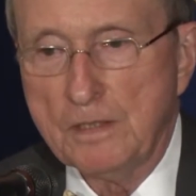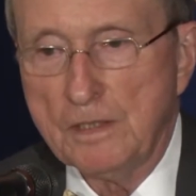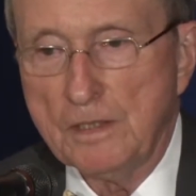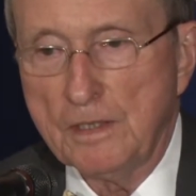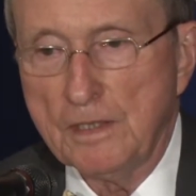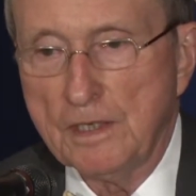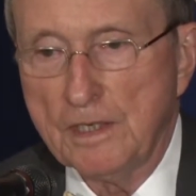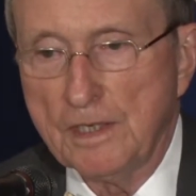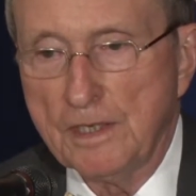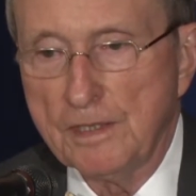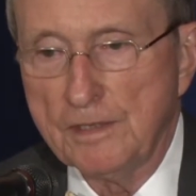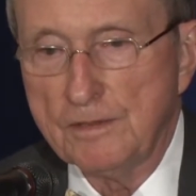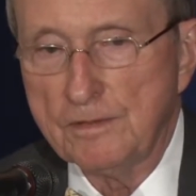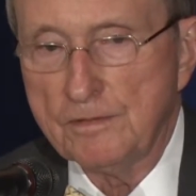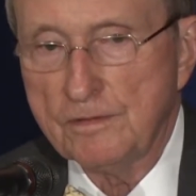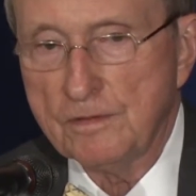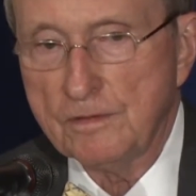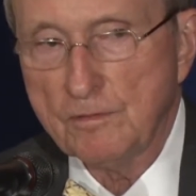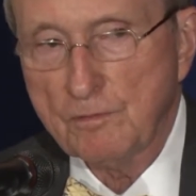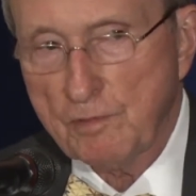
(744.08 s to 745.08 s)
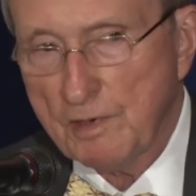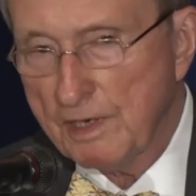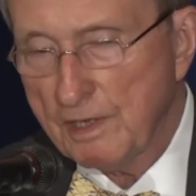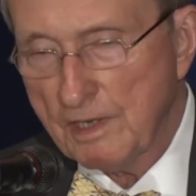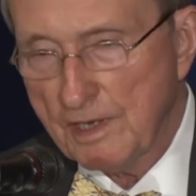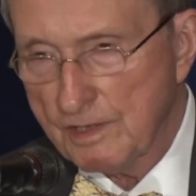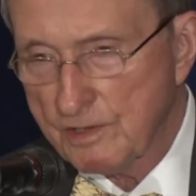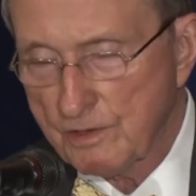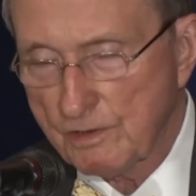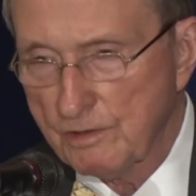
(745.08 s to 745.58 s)
And
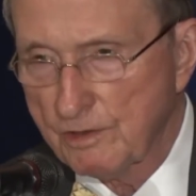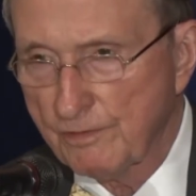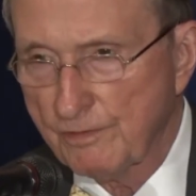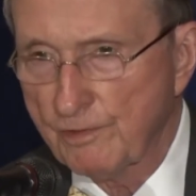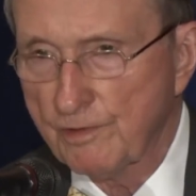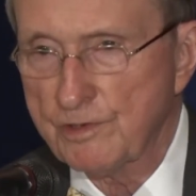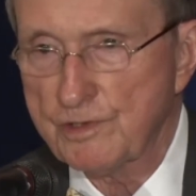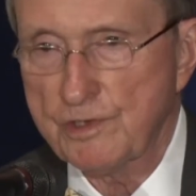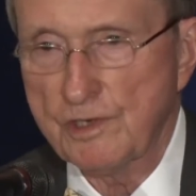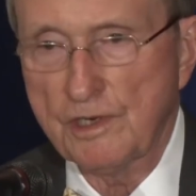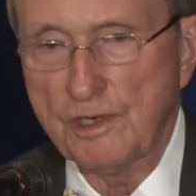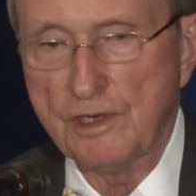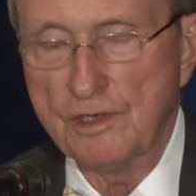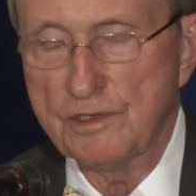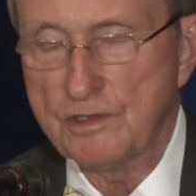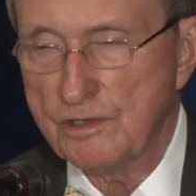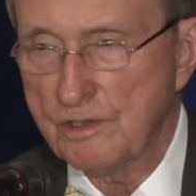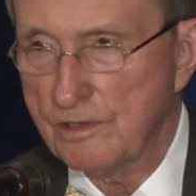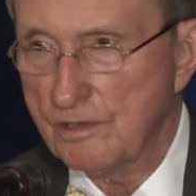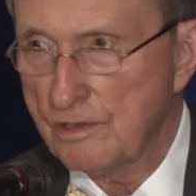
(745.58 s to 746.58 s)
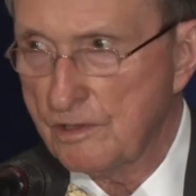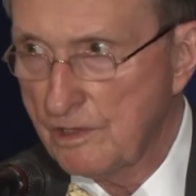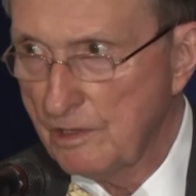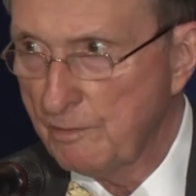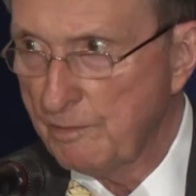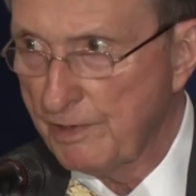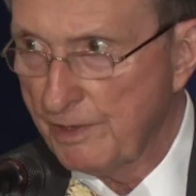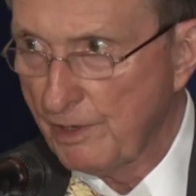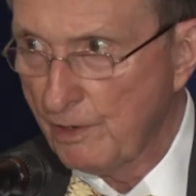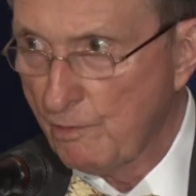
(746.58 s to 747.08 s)
biological diversity is
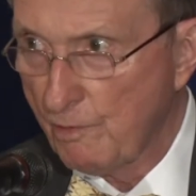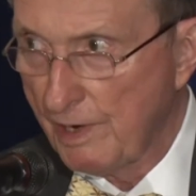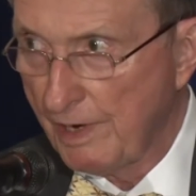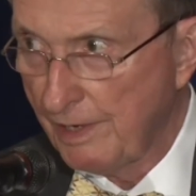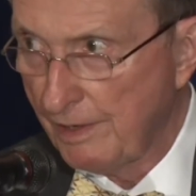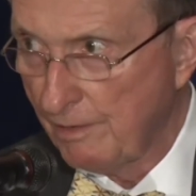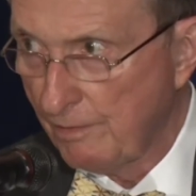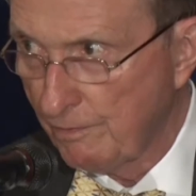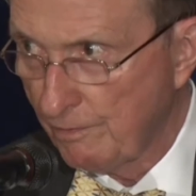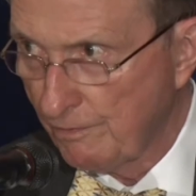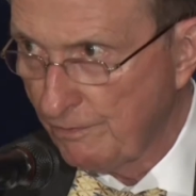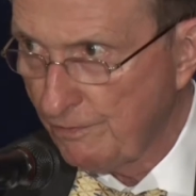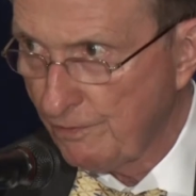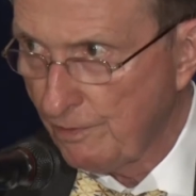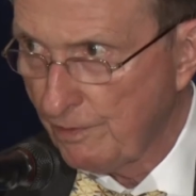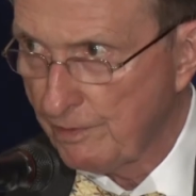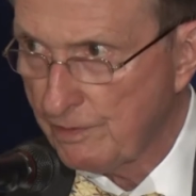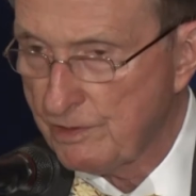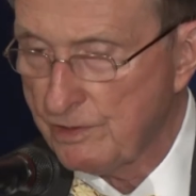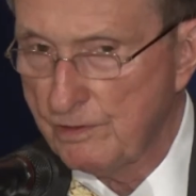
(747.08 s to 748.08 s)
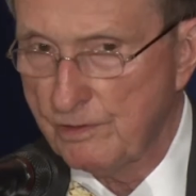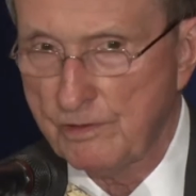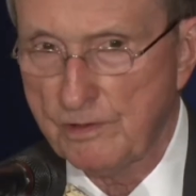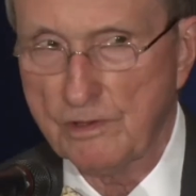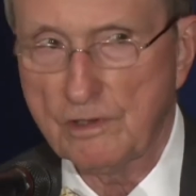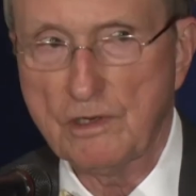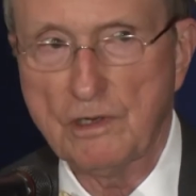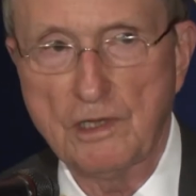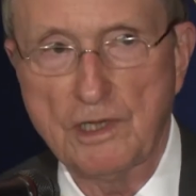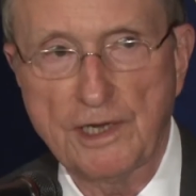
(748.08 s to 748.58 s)
simply a way to refer to the
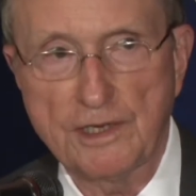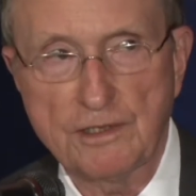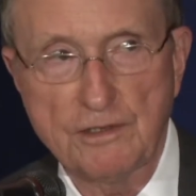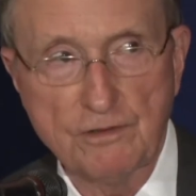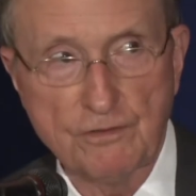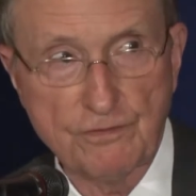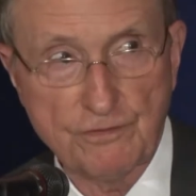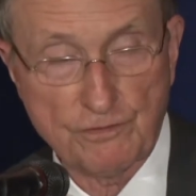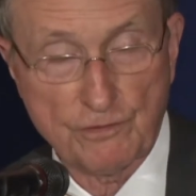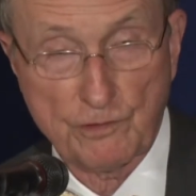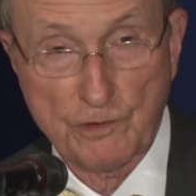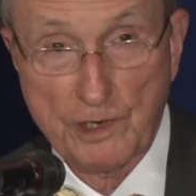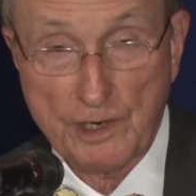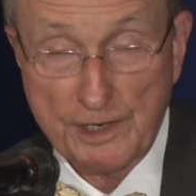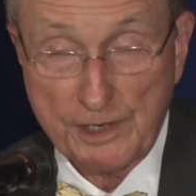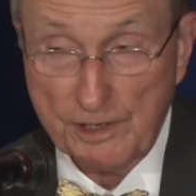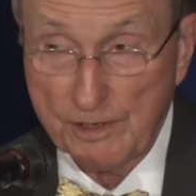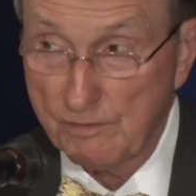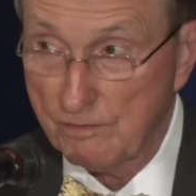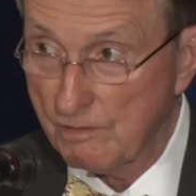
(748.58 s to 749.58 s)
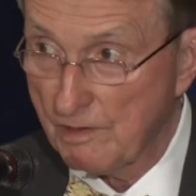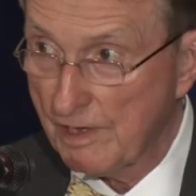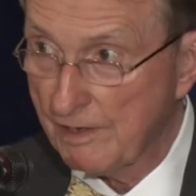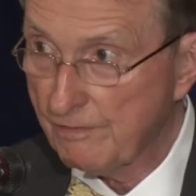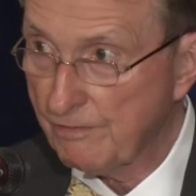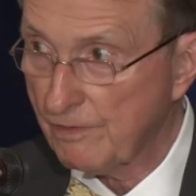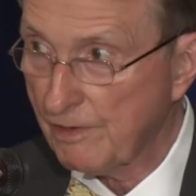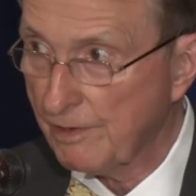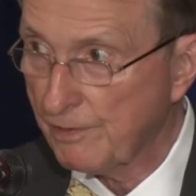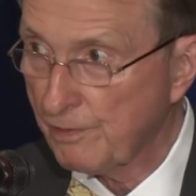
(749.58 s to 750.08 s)
collective variety of
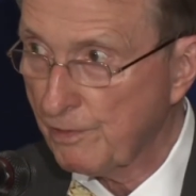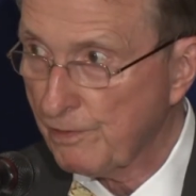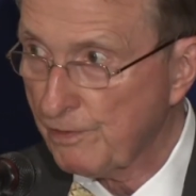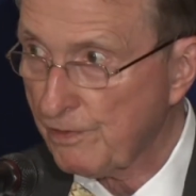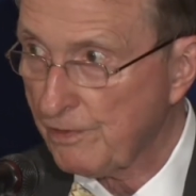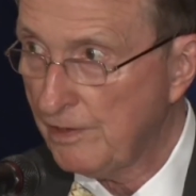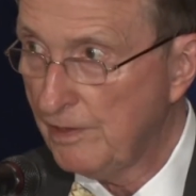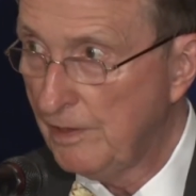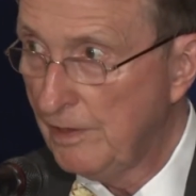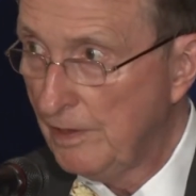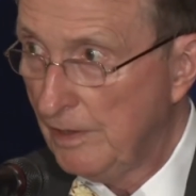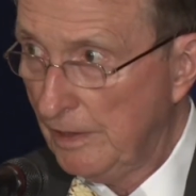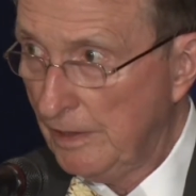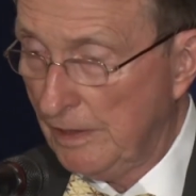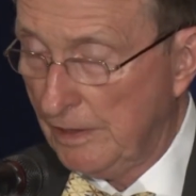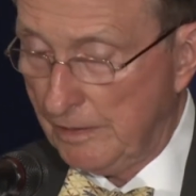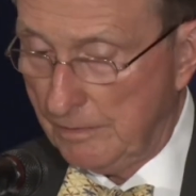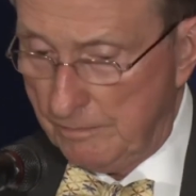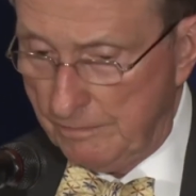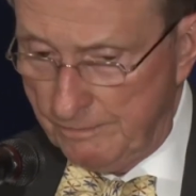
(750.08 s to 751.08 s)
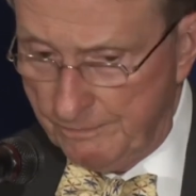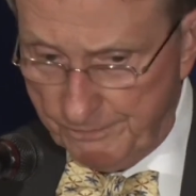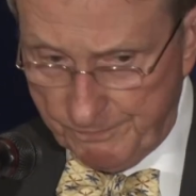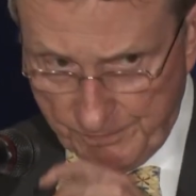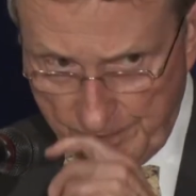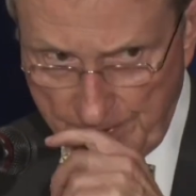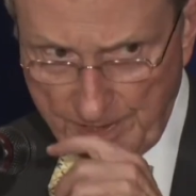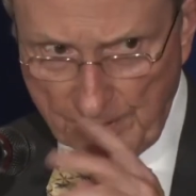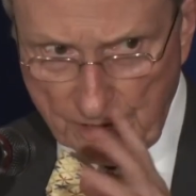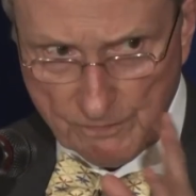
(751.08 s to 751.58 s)
life on Earth.
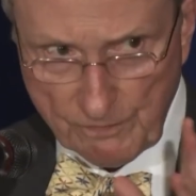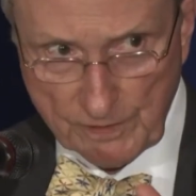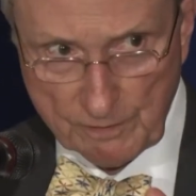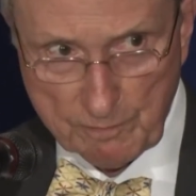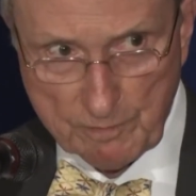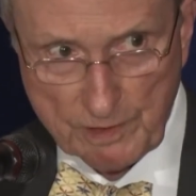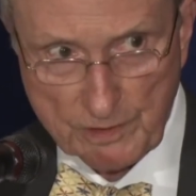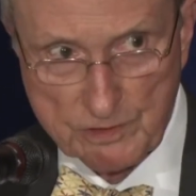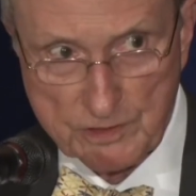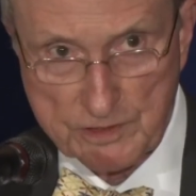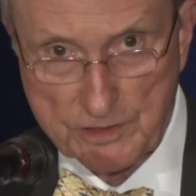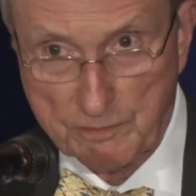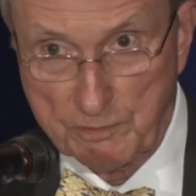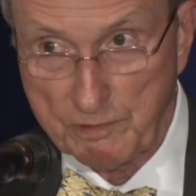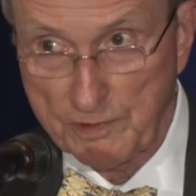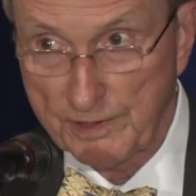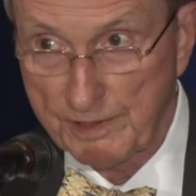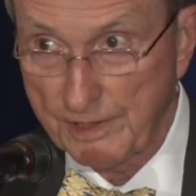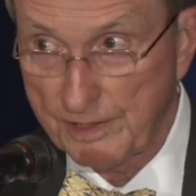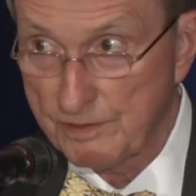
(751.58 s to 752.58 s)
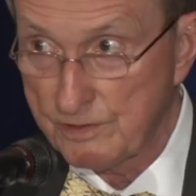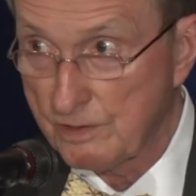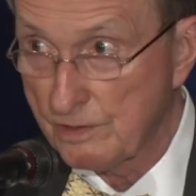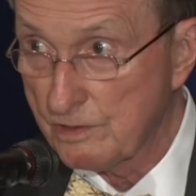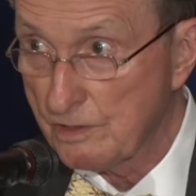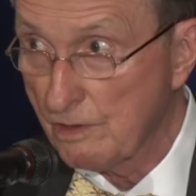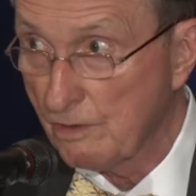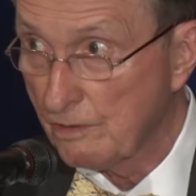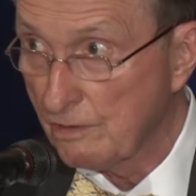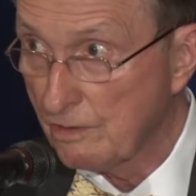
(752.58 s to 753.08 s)
Think of it most simply as the
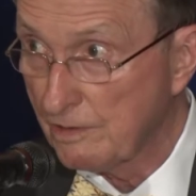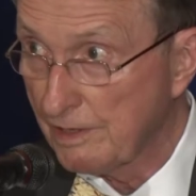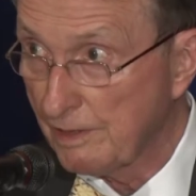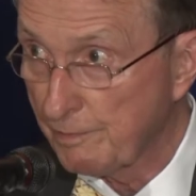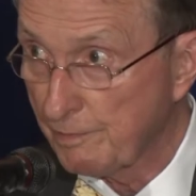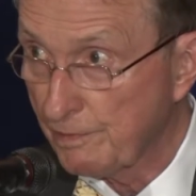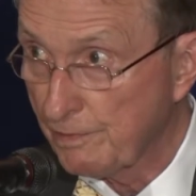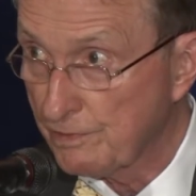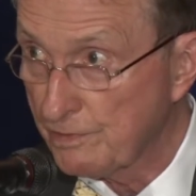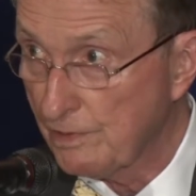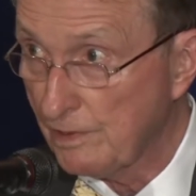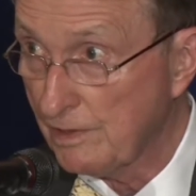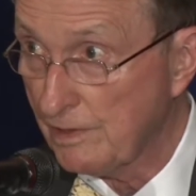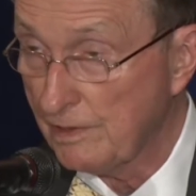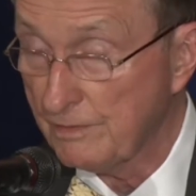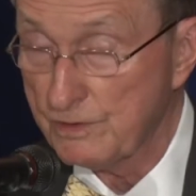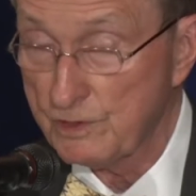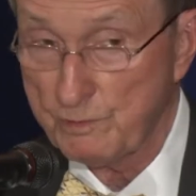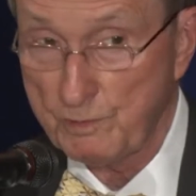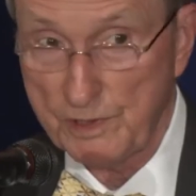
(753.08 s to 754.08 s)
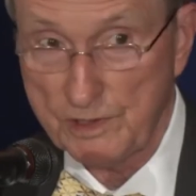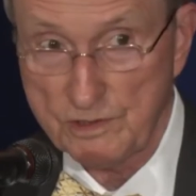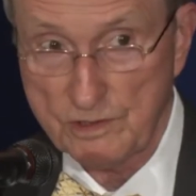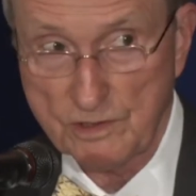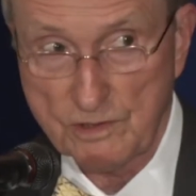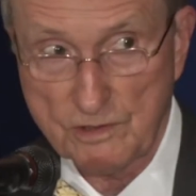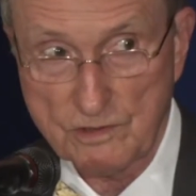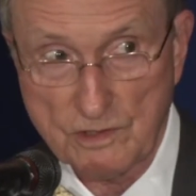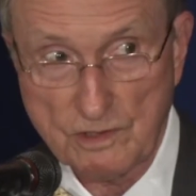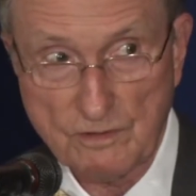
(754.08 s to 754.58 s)
total numbers of
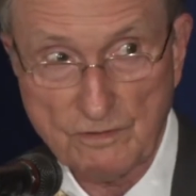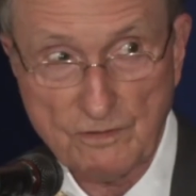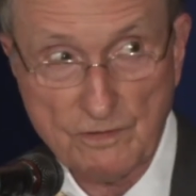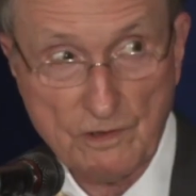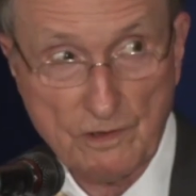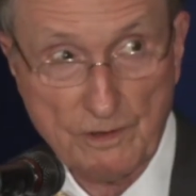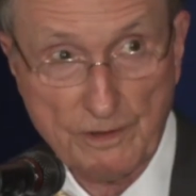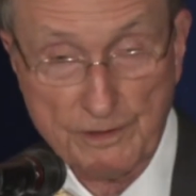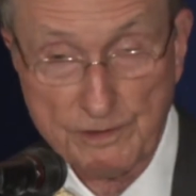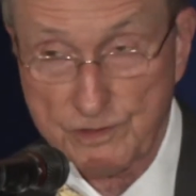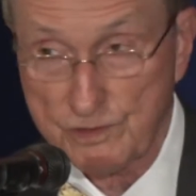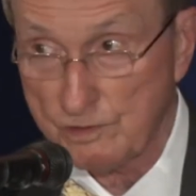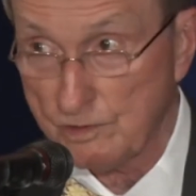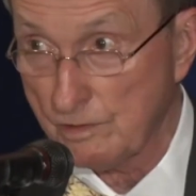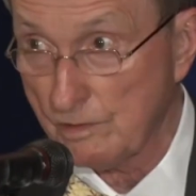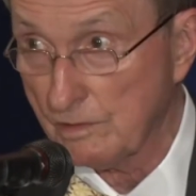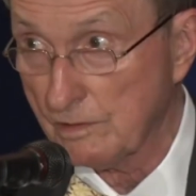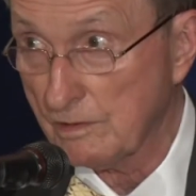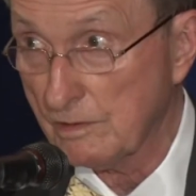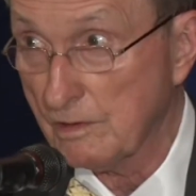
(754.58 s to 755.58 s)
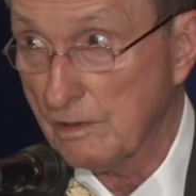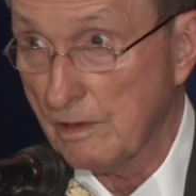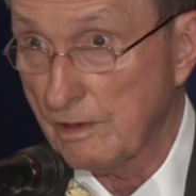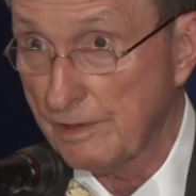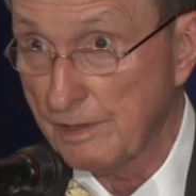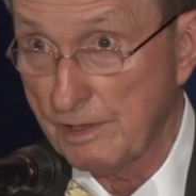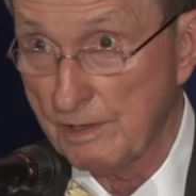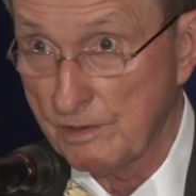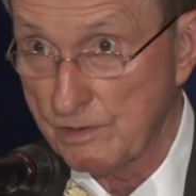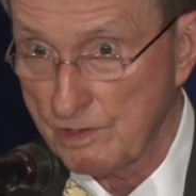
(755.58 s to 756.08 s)
species in a forest or on
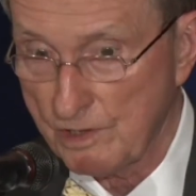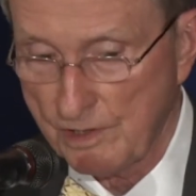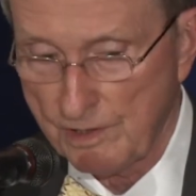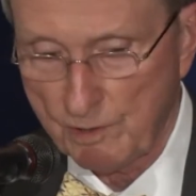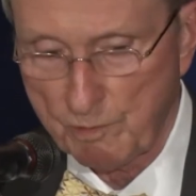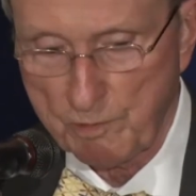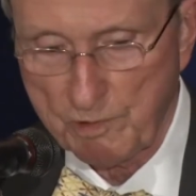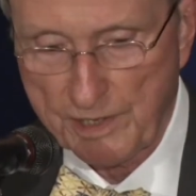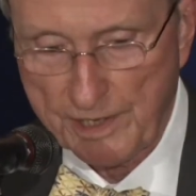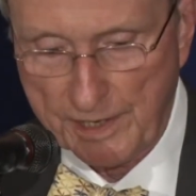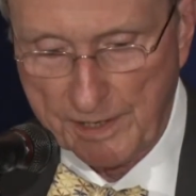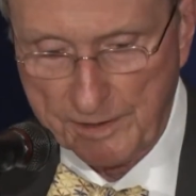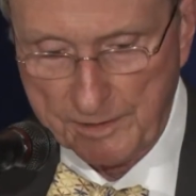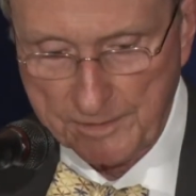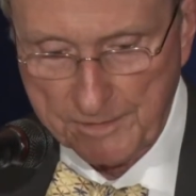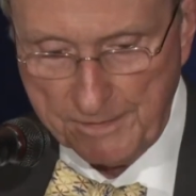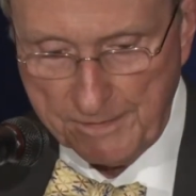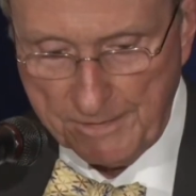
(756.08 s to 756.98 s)
the entire planet.